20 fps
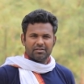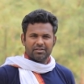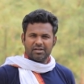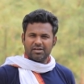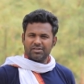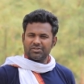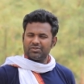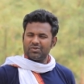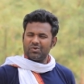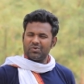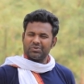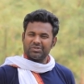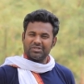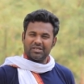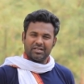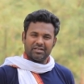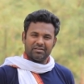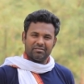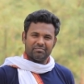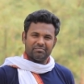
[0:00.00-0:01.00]
There's no
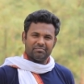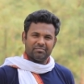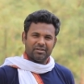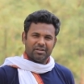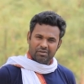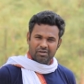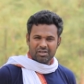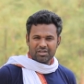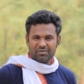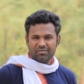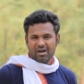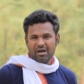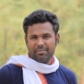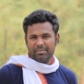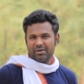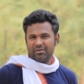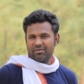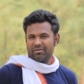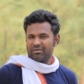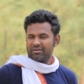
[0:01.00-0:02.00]
sin. You
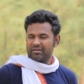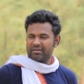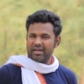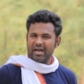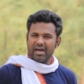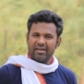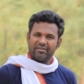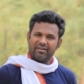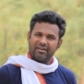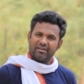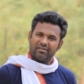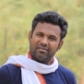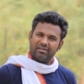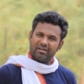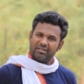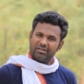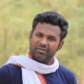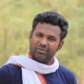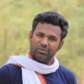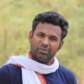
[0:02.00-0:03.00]
have been carrying it
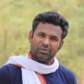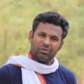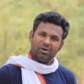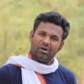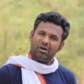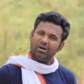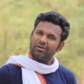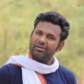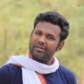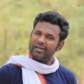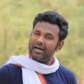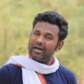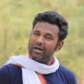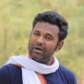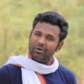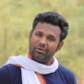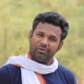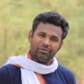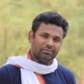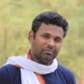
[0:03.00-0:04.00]
rather too long
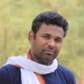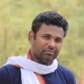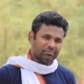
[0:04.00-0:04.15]
now.